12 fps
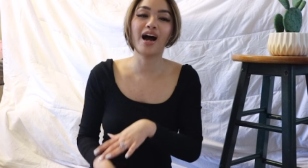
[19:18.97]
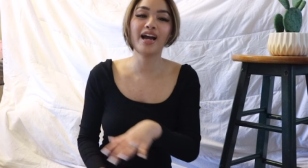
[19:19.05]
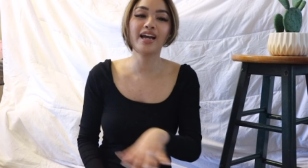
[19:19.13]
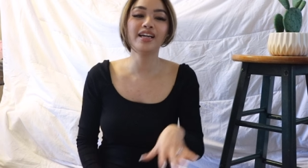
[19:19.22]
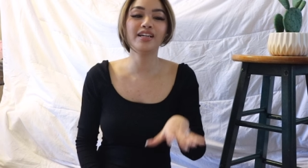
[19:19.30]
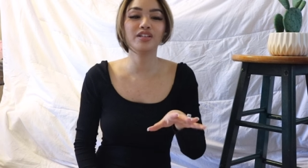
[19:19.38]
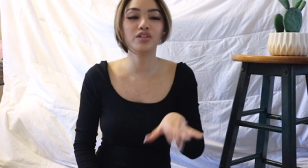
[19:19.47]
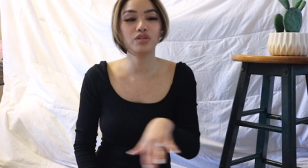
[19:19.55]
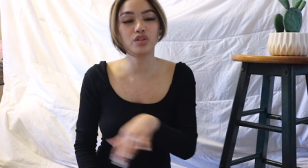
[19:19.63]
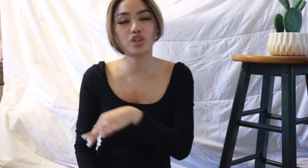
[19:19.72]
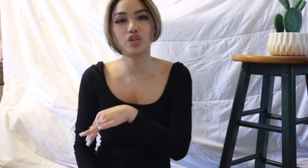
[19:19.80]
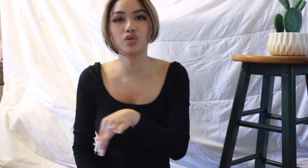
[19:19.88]
I
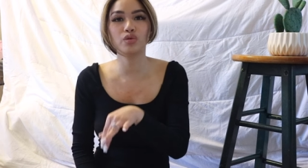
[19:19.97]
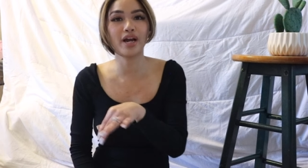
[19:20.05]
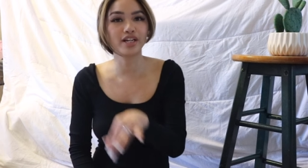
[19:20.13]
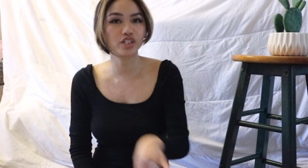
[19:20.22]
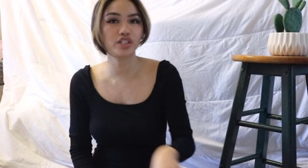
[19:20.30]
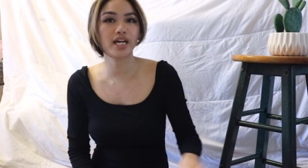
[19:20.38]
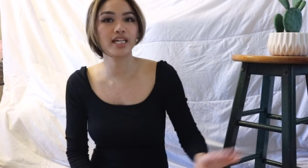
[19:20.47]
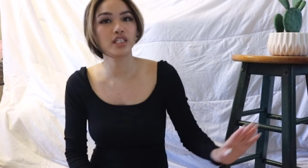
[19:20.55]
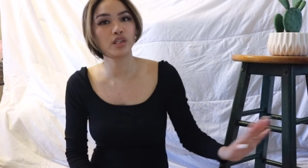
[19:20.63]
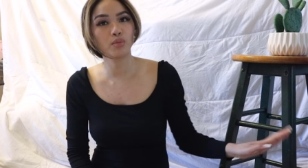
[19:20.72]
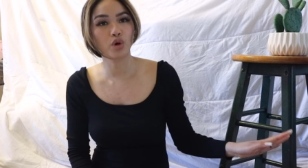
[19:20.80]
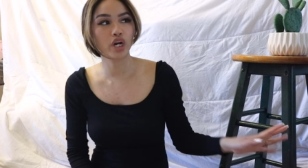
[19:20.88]
used to exercise
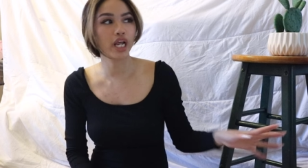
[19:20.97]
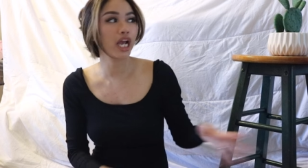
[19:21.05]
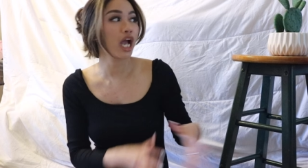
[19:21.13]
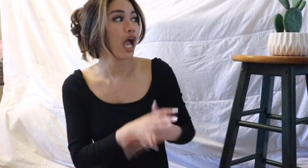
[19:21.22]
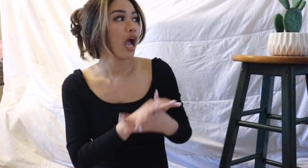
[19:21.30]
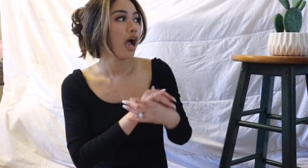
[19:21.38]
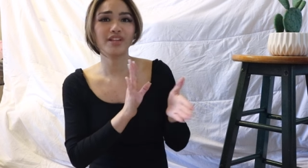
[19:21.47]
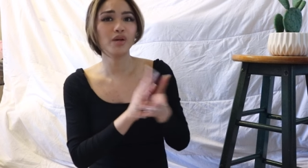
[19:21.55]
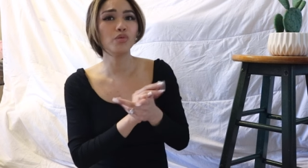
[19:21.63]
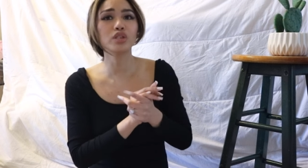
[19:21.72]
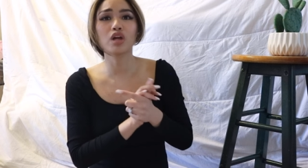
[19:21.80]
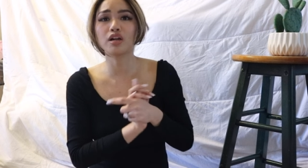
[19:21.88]
in the morning it
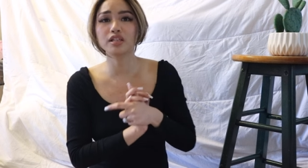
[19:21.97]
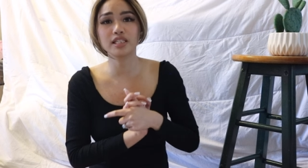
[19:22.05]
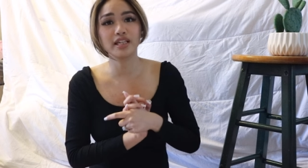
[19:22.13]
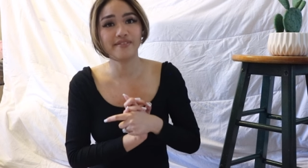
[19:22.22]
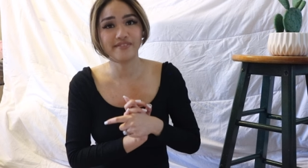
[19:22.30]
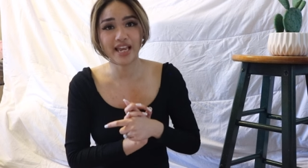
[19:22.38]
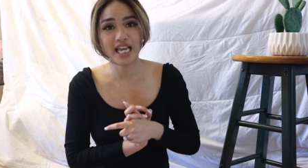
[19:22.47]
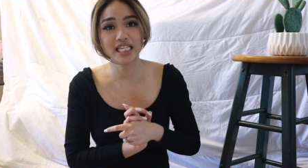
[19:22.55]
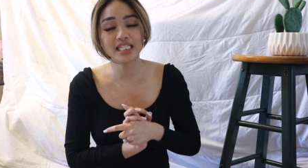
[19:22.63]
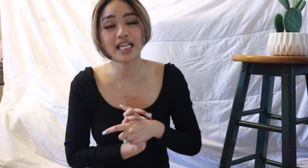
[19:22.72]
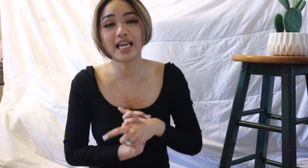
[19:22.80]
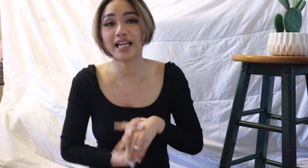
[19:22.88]
was honestly a
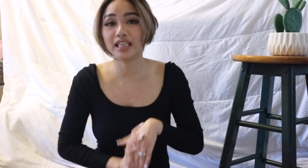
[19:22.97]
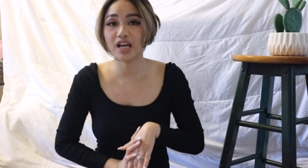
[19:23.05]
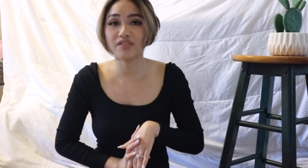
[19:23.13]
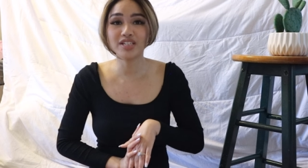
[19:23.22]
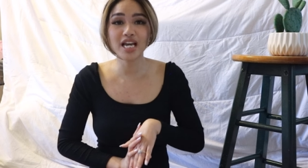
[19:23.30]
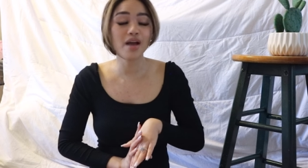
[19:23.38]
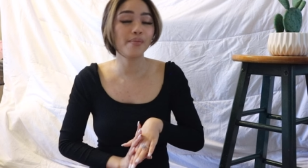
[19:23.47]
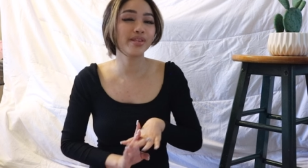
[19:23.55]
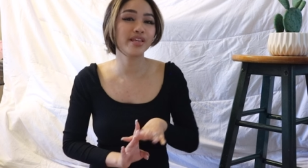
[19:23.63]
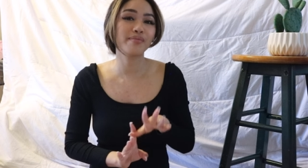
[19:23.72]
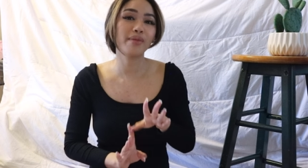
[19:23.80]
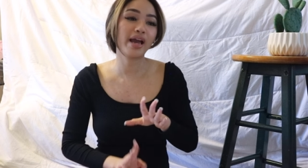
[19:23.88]
phase and I loved it. But
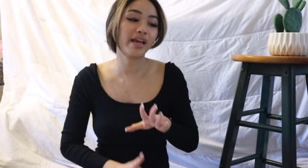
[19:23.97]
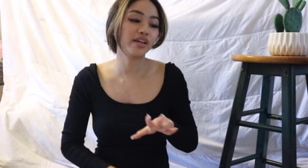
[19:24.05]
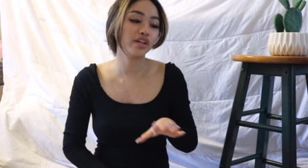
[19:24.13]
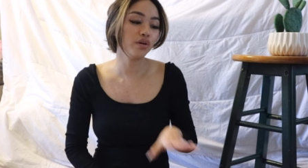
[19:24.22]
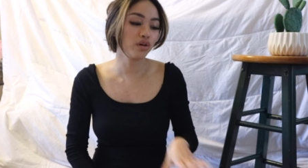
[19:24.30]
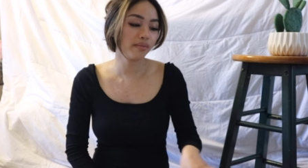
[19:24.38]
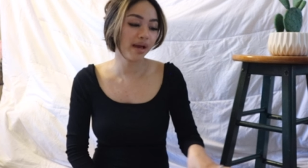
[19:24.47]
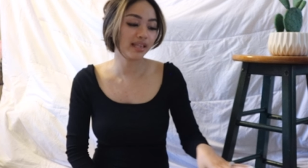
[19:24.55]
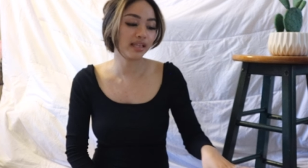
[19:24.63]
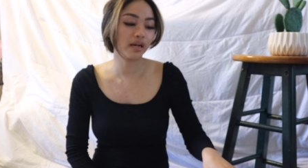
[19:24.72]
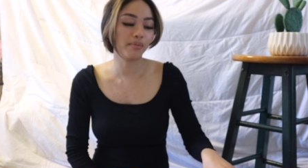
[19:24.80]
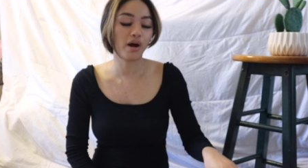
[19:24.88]
then my yoga mat
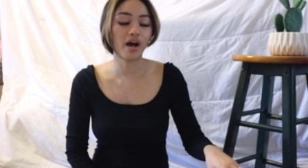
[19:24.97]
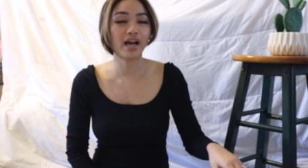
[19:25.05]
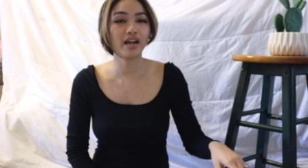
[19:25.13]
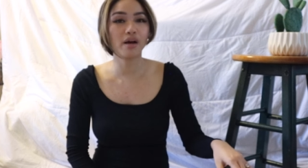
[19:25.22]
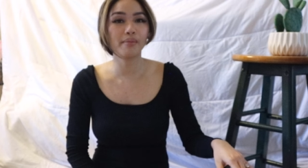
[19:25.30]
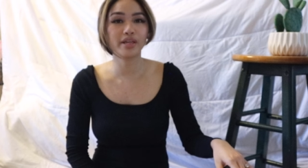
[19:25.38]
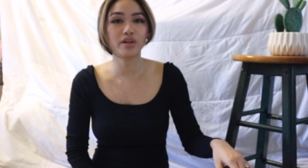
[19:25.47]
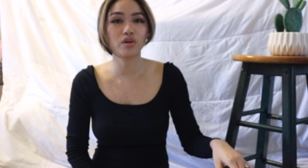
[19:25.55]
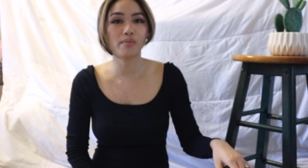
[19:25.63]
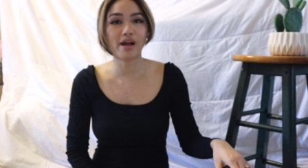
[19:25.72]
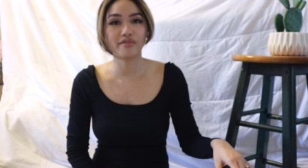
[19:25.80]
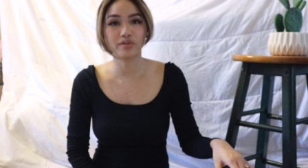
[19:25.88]
that I bought, I got my
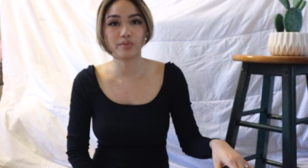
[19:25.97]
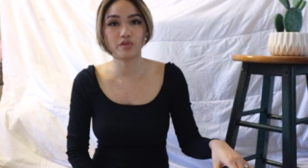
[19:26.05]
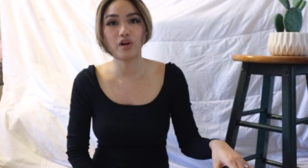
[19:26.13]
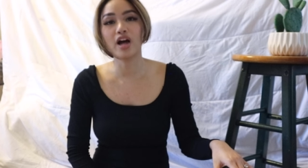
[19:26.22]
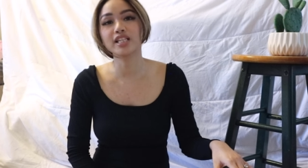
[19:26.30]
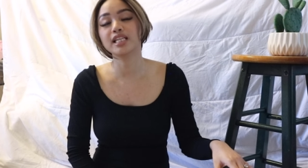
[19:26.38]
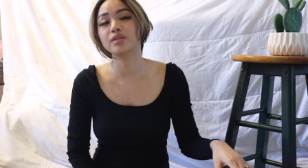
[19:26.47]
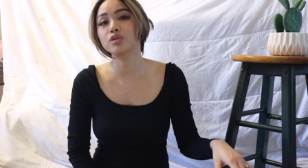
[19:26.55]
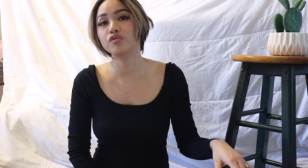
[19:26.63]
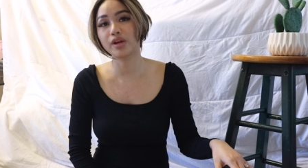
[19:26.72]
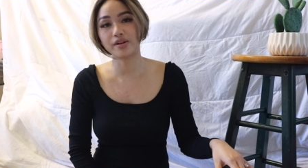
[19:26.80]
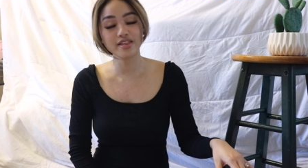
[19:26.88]
yoga mat from Ross and it
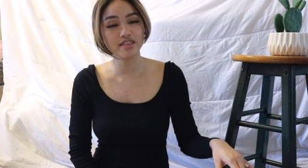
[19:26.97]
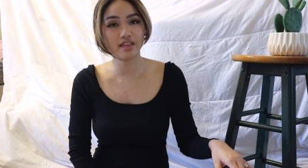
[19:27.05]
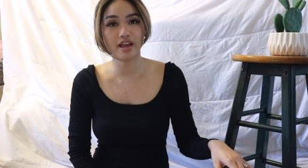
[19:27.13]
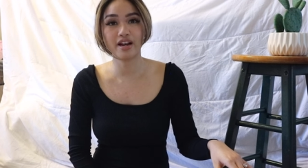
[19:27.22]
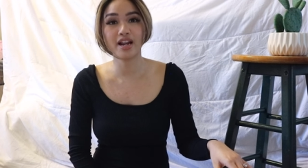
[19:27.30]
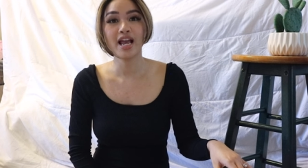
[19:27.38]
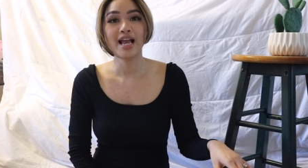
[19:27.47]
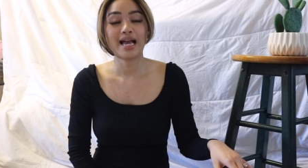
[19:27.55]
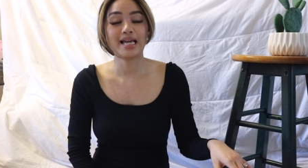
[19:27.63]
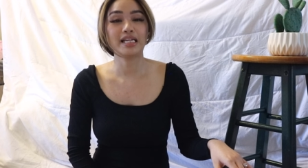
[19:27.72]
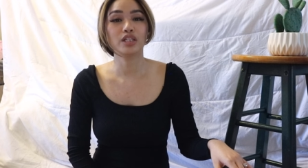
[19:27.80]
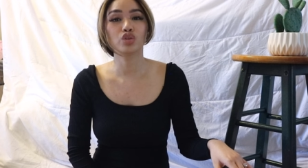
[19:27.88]
was very thin
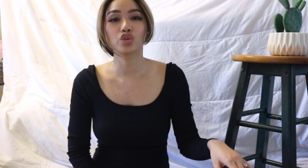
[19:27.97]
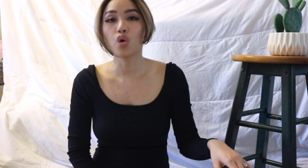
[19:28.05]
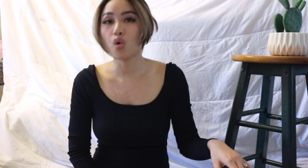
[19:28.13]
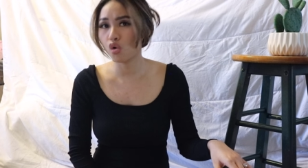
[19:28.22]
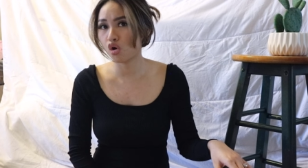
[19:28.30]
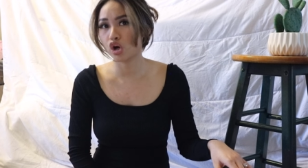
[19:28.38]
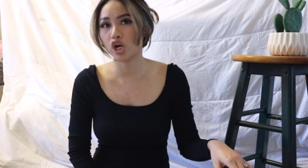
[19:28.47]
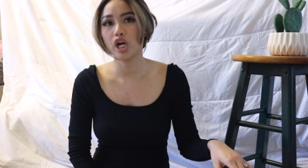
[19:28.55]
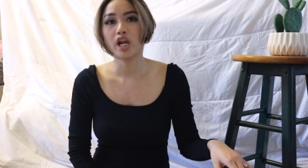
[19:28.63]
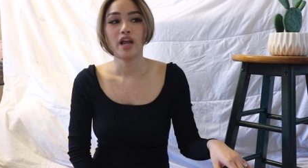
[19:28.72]
and it tore.